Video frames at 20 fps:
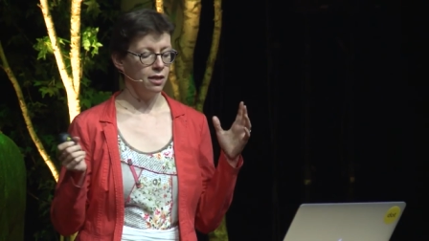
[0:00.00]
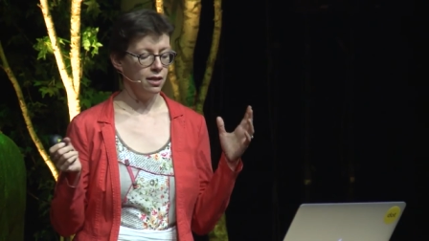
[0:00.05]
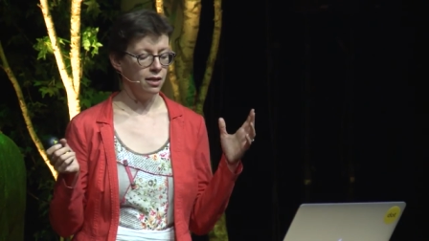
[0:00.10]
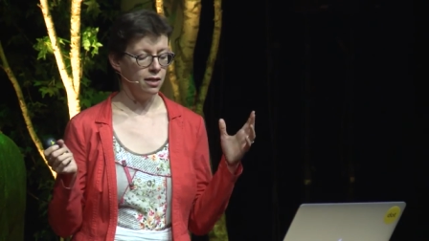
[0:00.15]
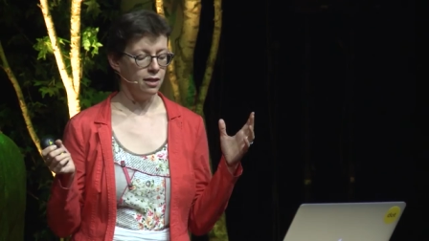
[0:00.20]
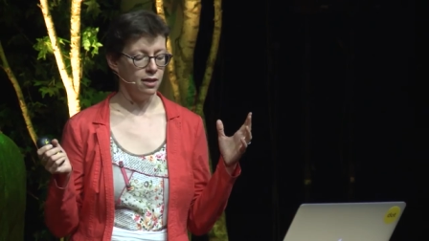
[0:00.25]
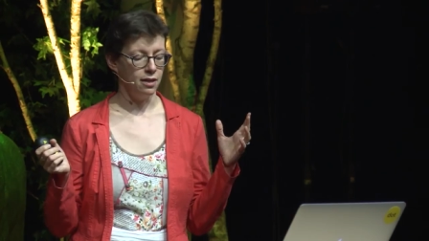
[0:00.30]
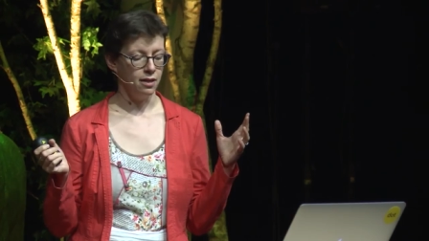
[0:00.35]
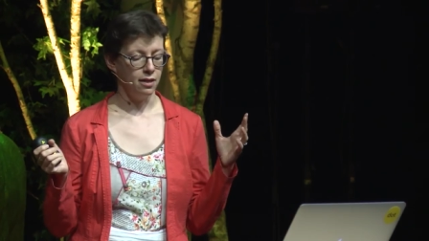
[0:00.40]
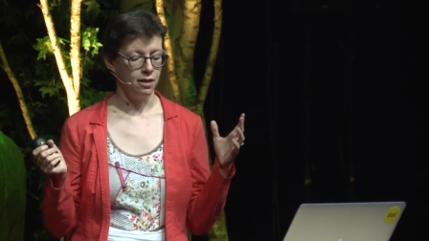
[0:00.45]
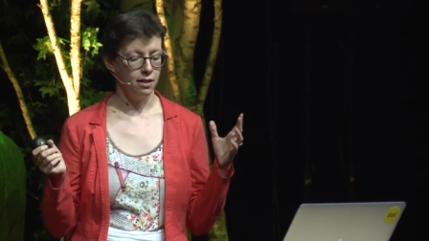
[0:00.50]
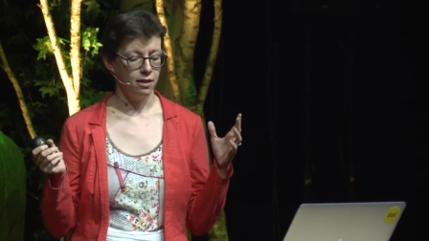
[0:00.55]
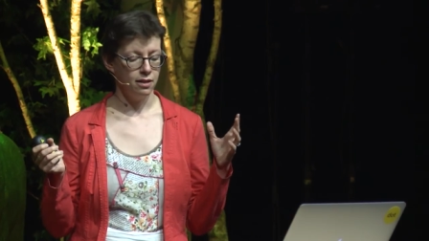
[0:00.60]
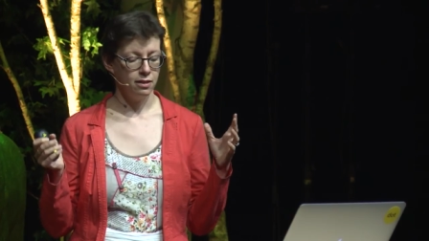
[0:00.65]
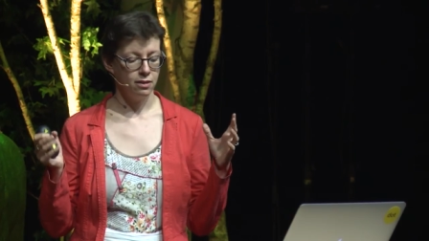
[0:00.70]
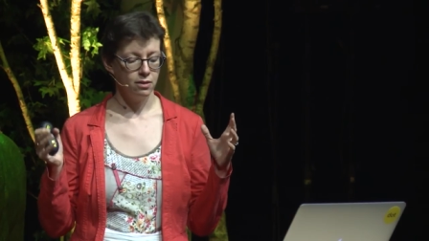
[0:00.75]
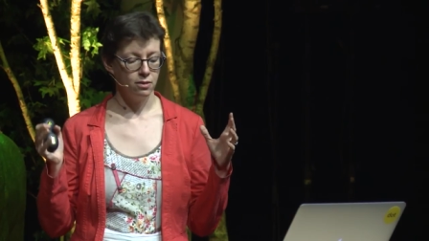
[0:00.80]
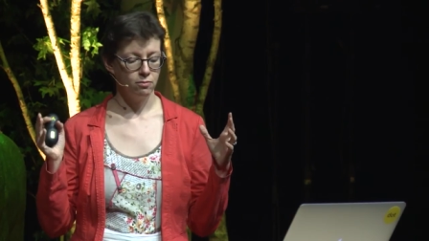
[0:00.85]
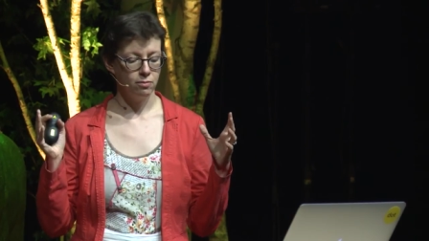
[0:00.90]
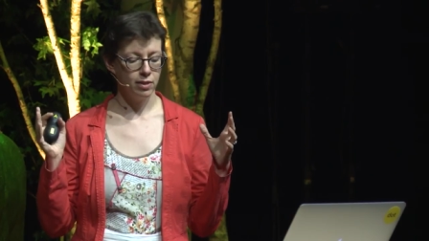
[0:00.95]

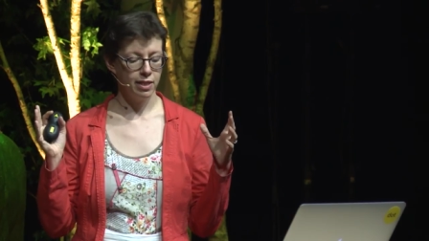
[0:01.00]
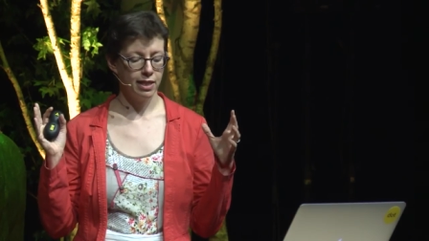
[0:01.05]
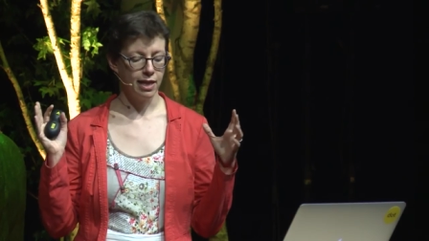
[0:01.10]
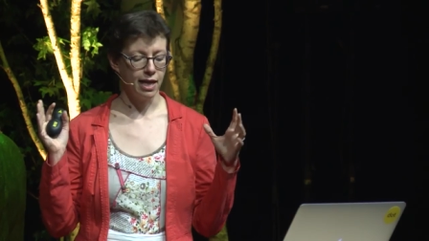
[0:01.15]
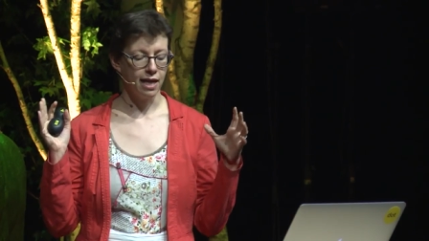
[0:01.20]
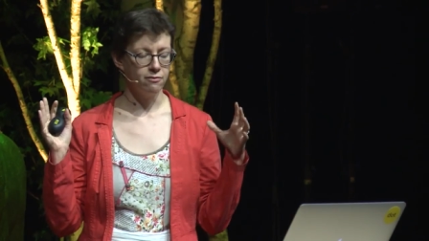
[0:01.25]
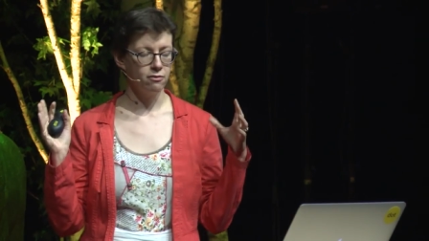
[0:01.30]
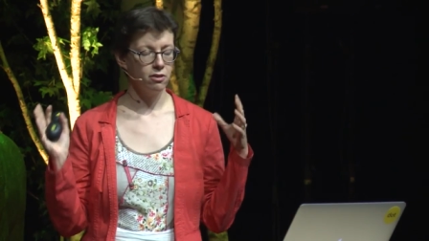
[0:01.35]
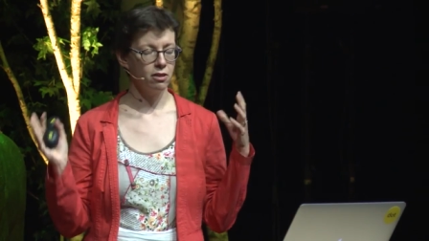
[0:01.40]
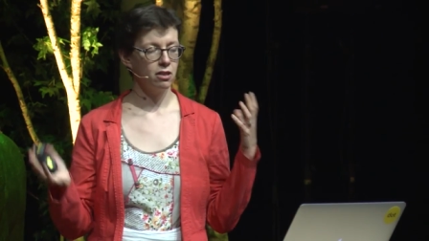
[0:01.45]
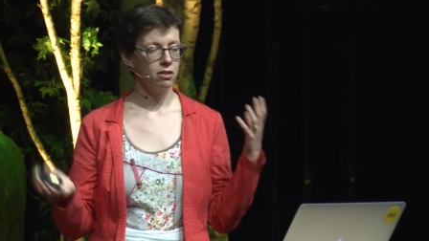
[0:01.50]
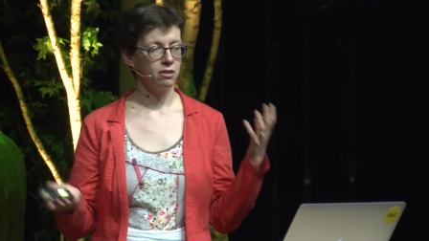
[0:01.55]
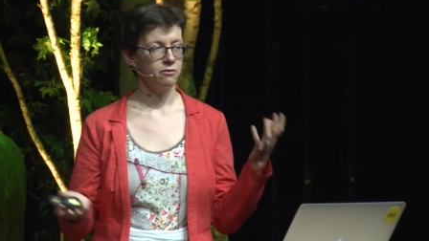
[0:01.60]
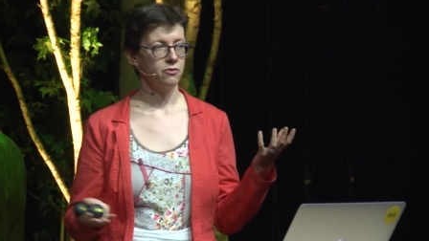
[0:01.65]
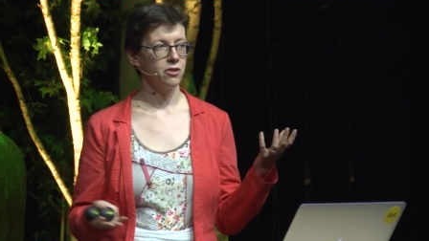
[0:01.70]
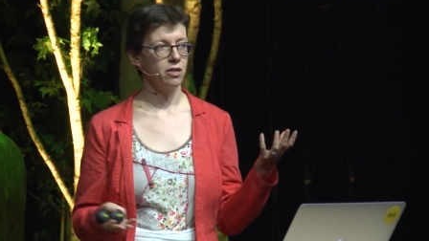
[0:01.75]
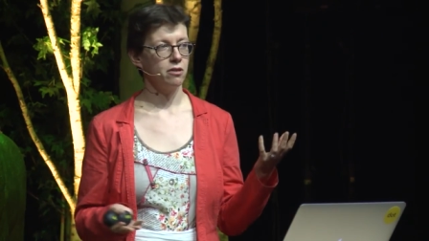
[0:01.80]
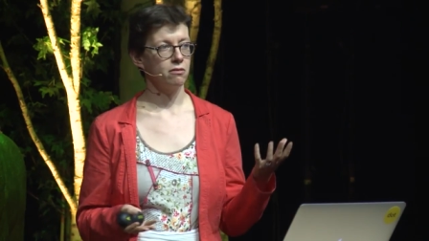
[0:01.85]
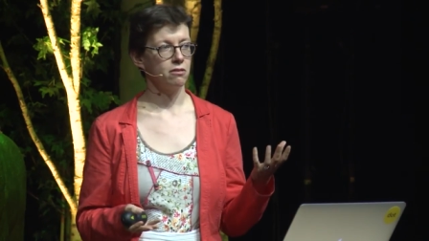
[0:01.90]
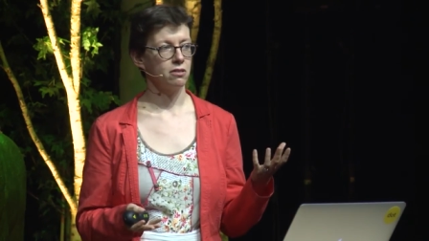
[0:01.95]
uh, we have a lot
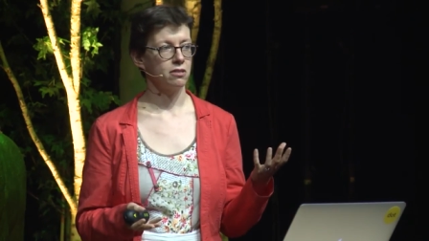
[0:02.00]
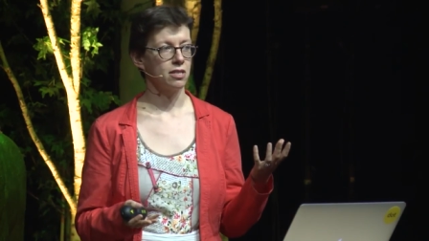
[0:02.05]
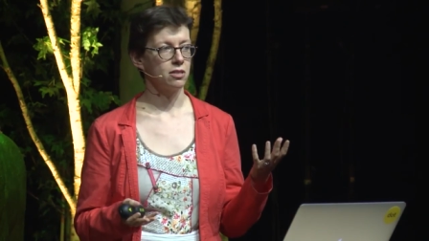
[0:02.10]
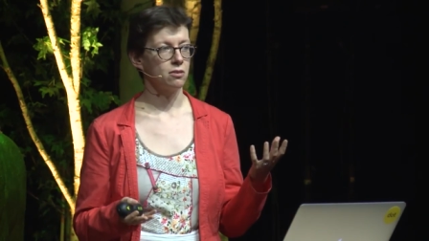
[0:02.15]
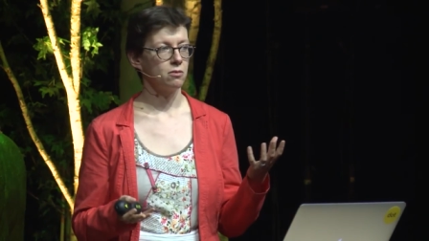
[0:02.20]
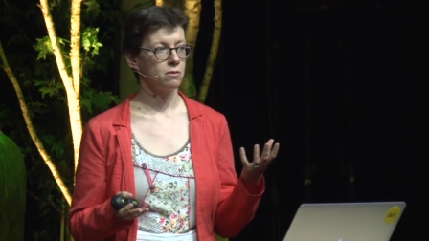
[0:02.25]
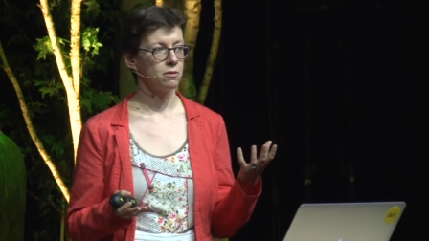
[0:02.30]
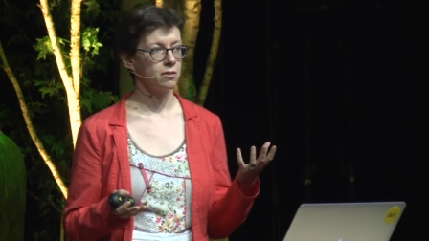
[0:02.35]
of knowledge that's